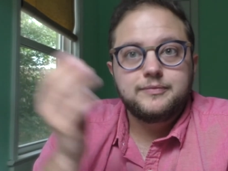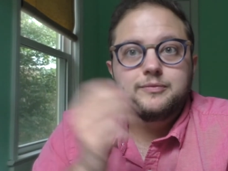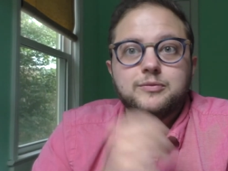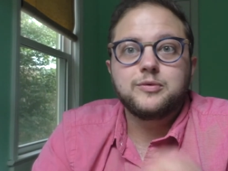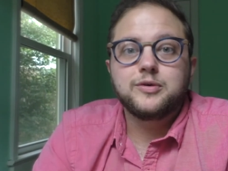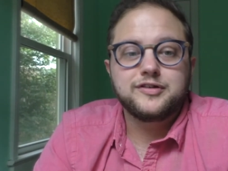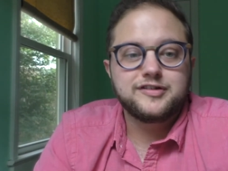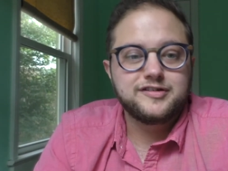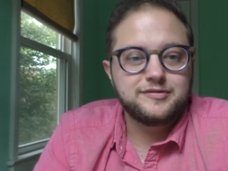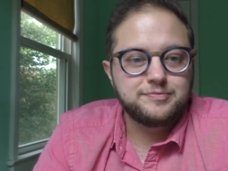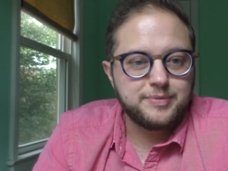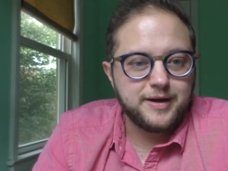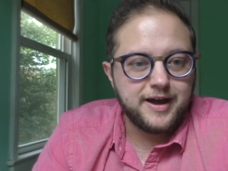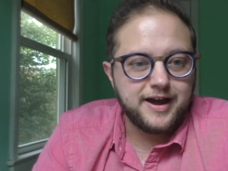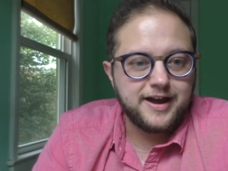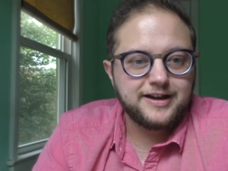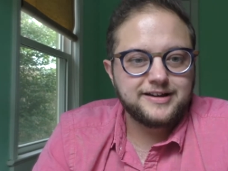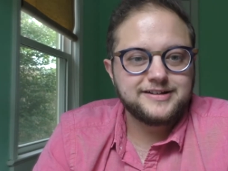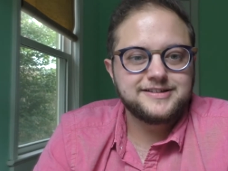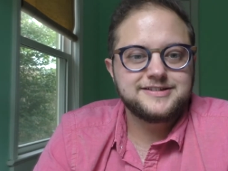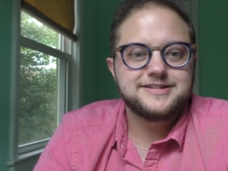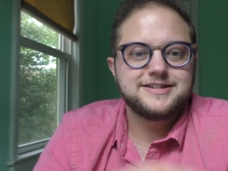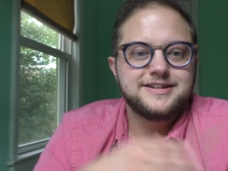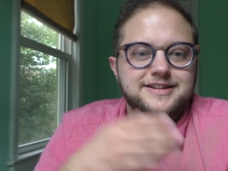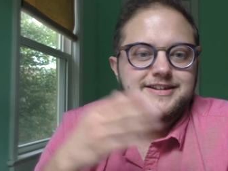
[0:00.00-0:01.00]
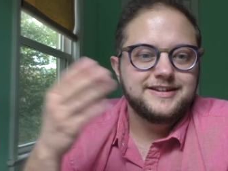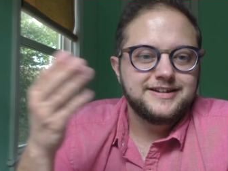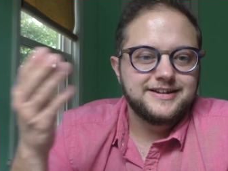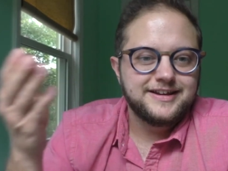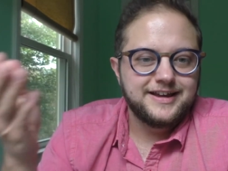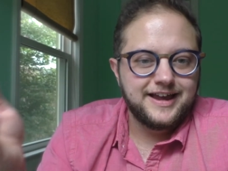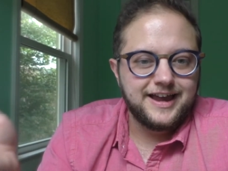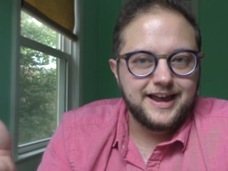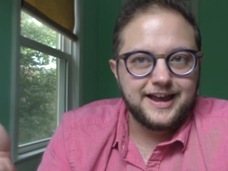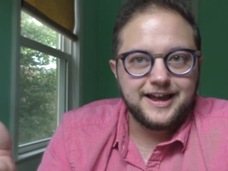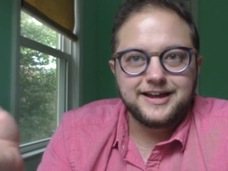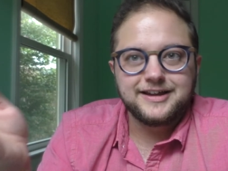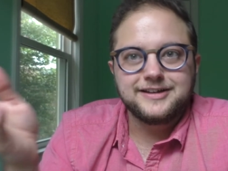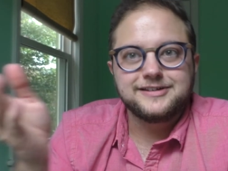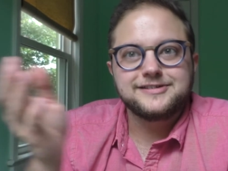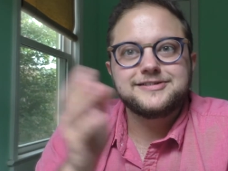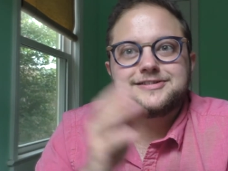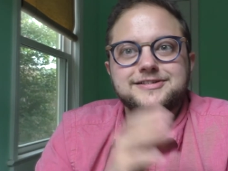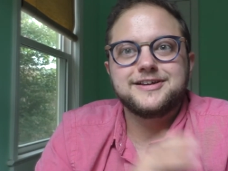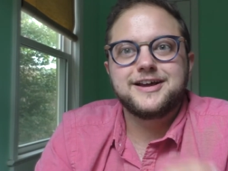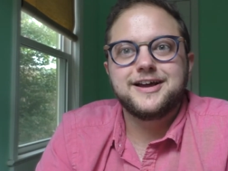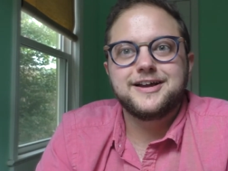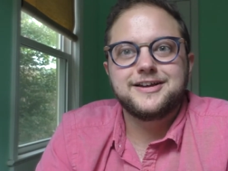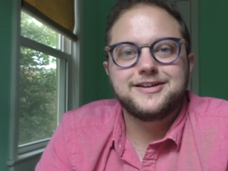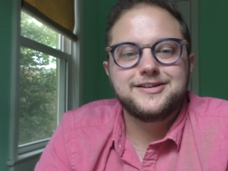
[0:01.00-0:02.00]
respect
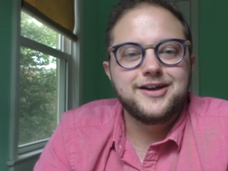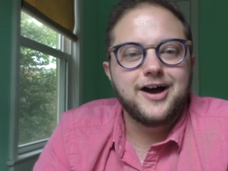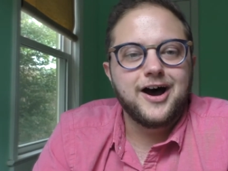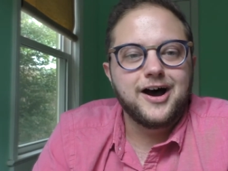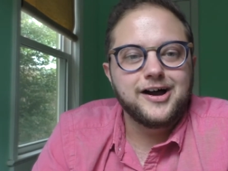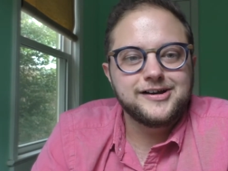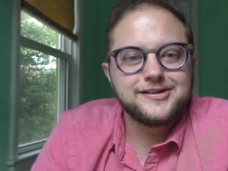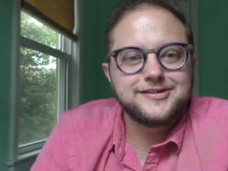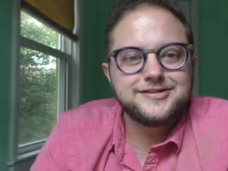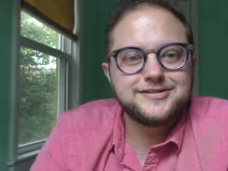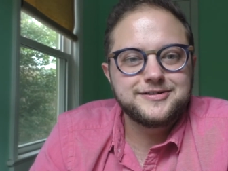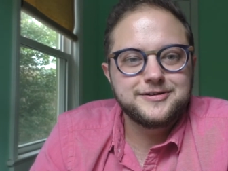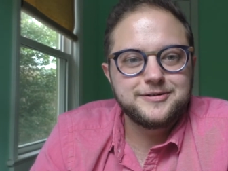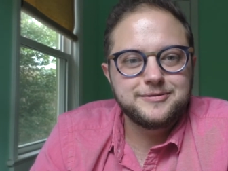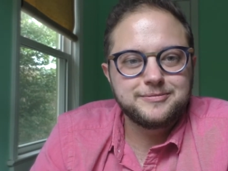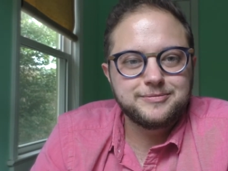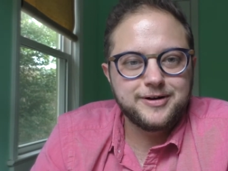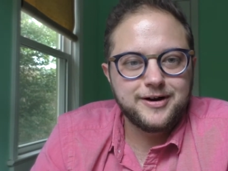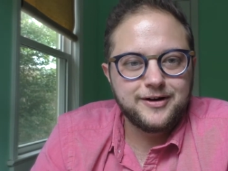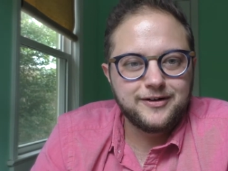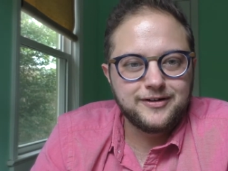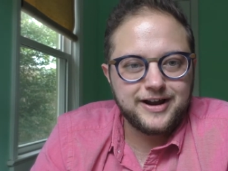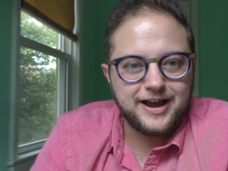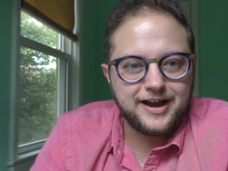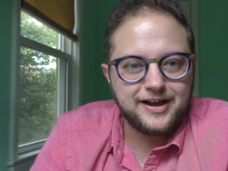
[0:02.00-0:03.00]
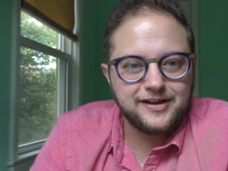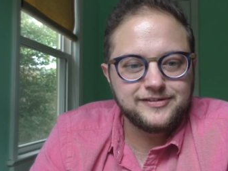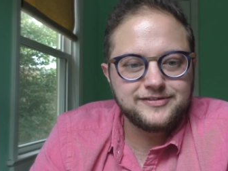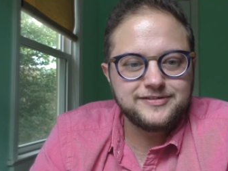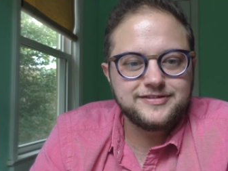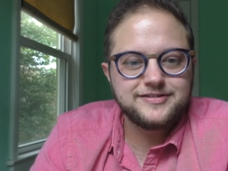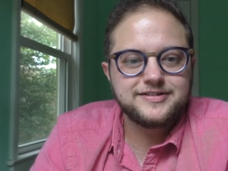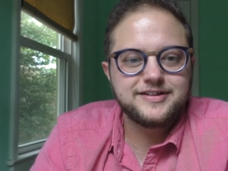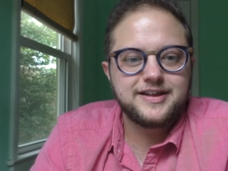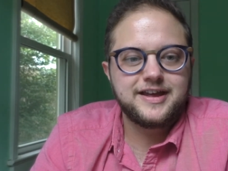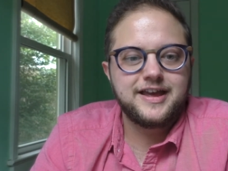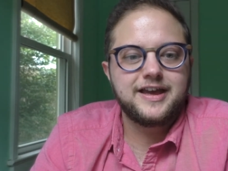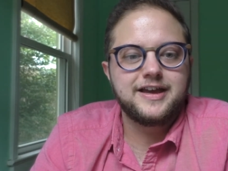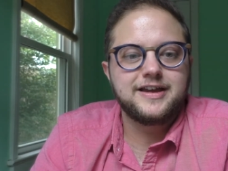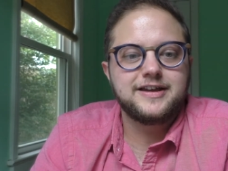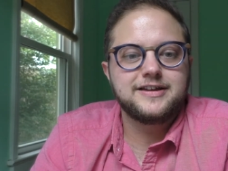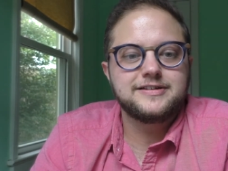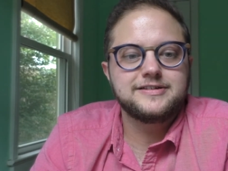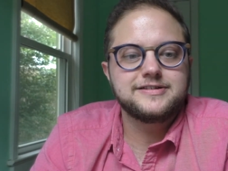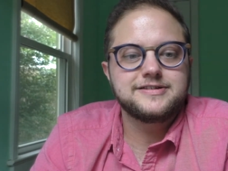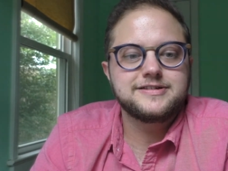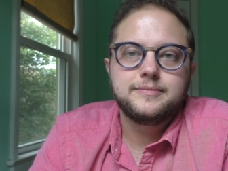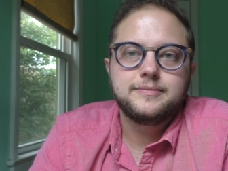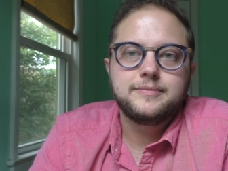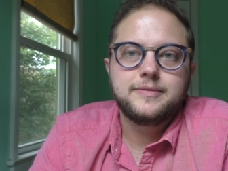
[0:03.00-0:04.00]
and not assume pronouns
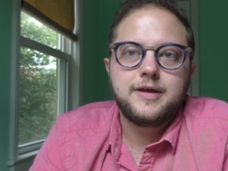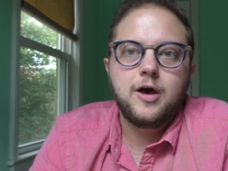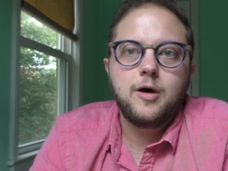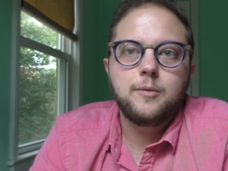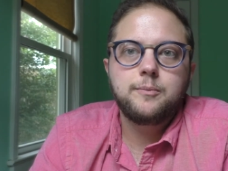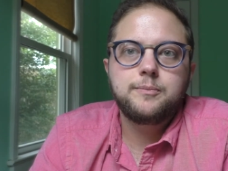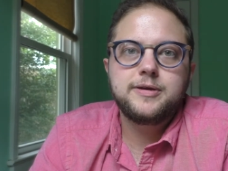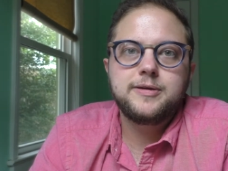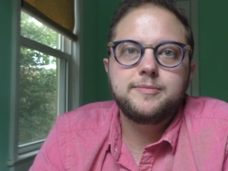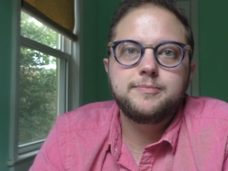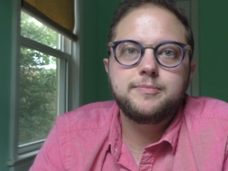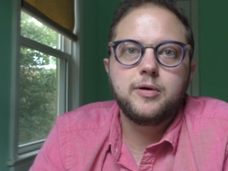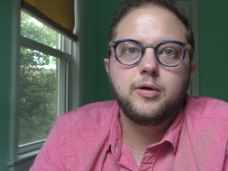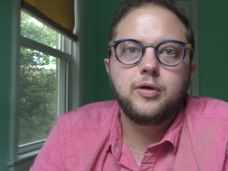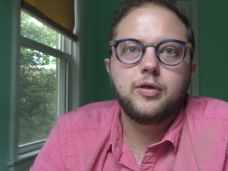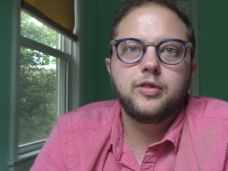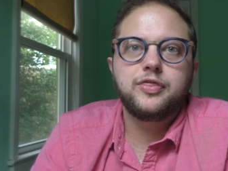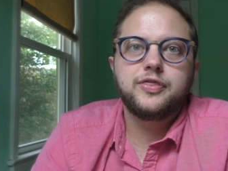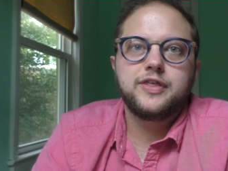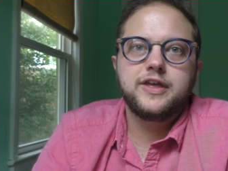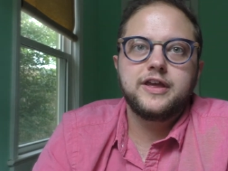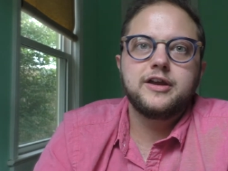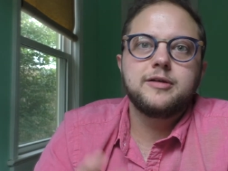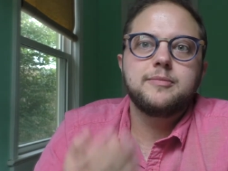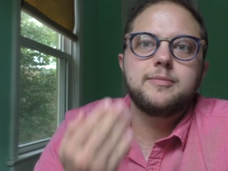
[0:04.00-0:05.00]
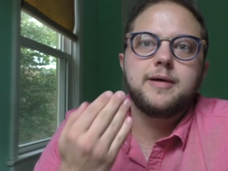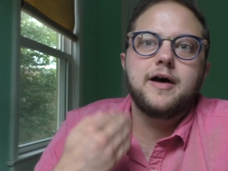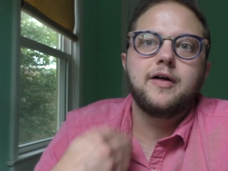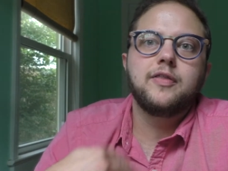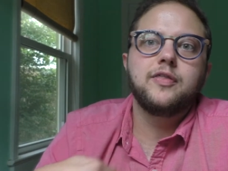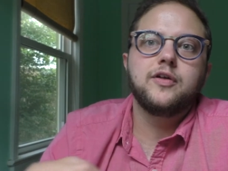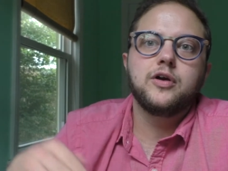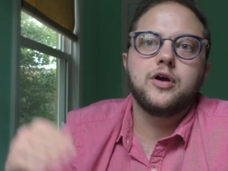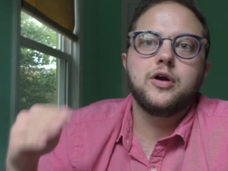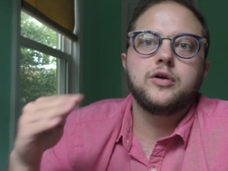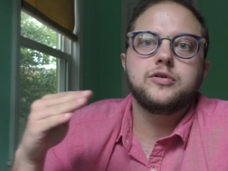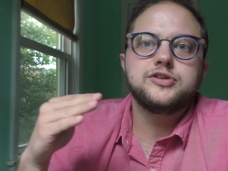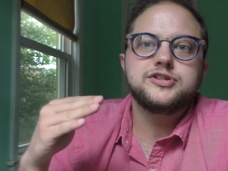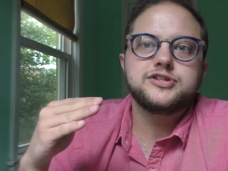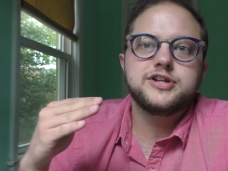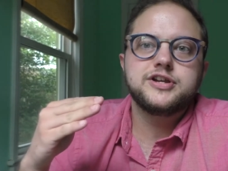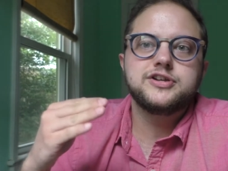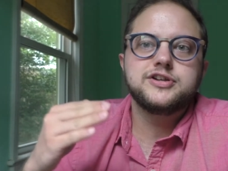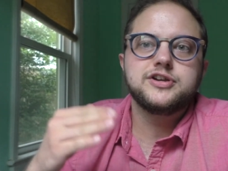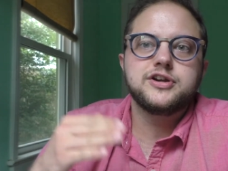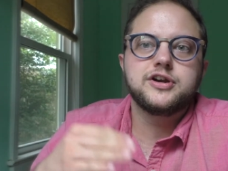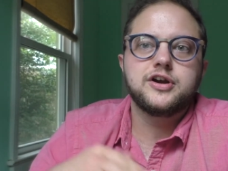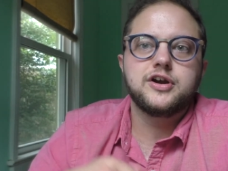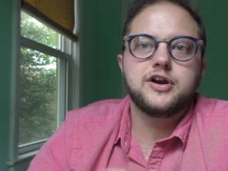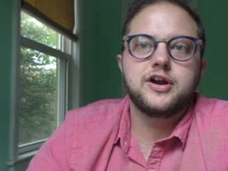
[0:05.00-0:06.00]
and help people think about their own
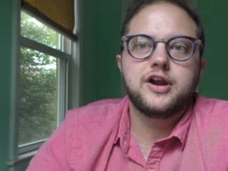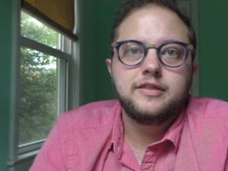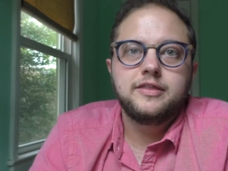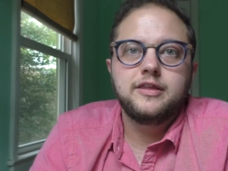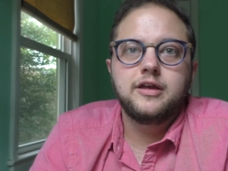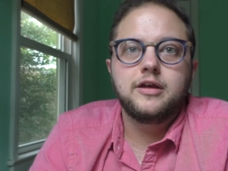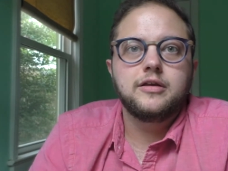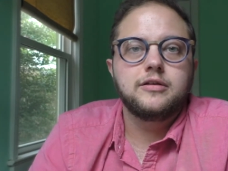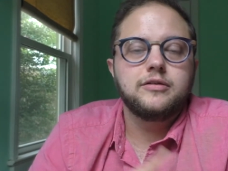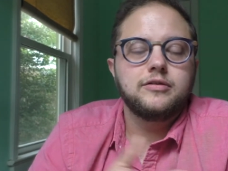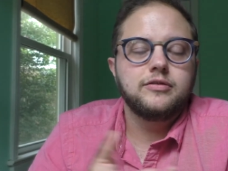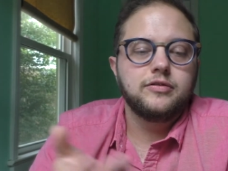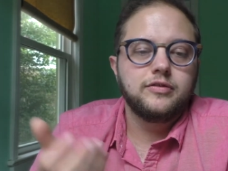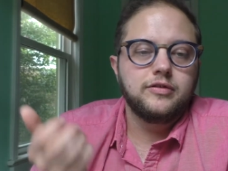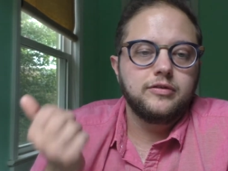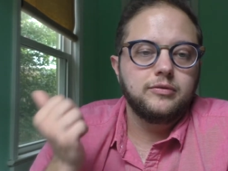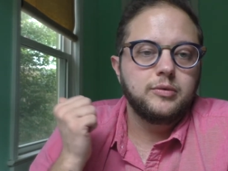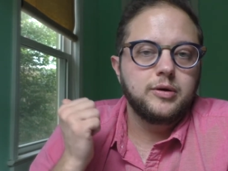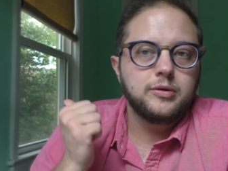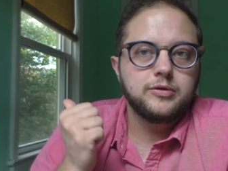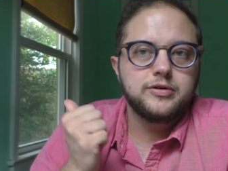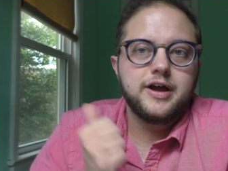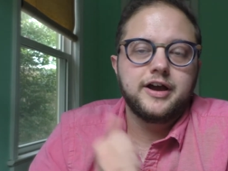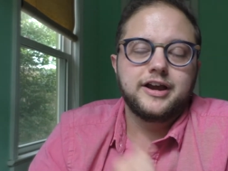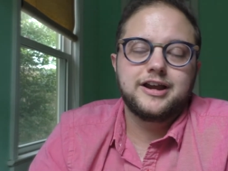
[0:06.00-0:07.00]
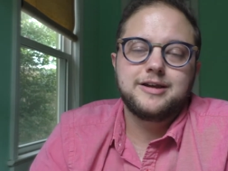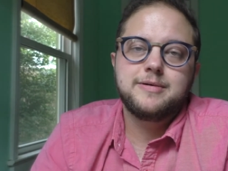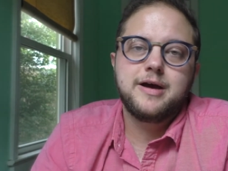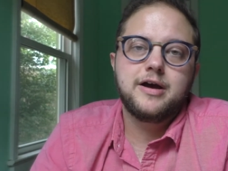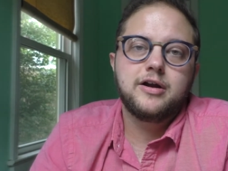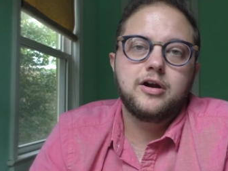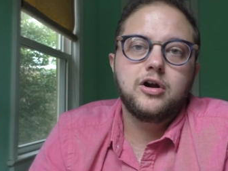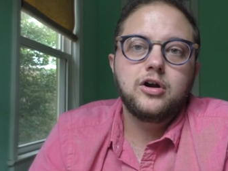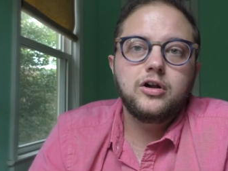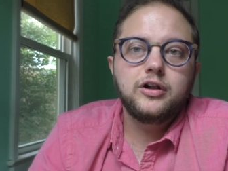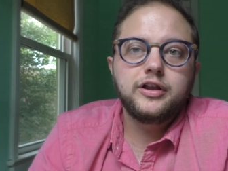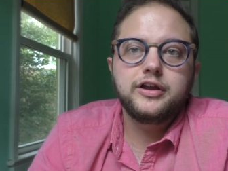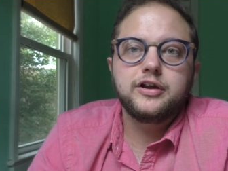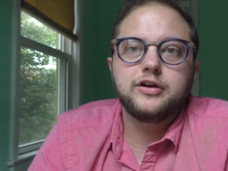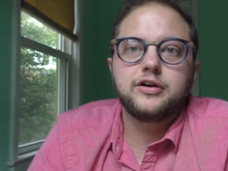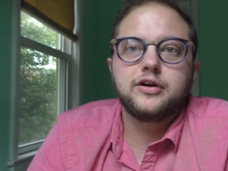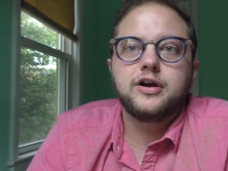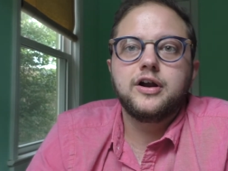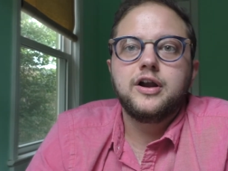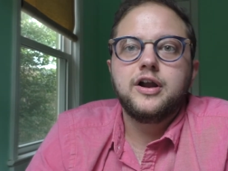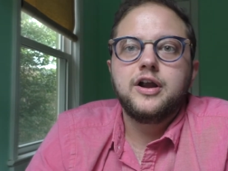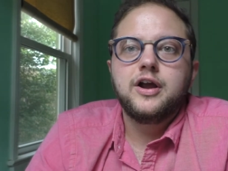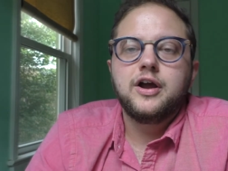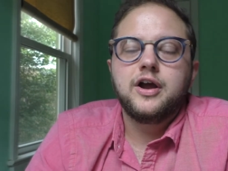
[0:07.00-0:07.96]
gender that we were talking about earlier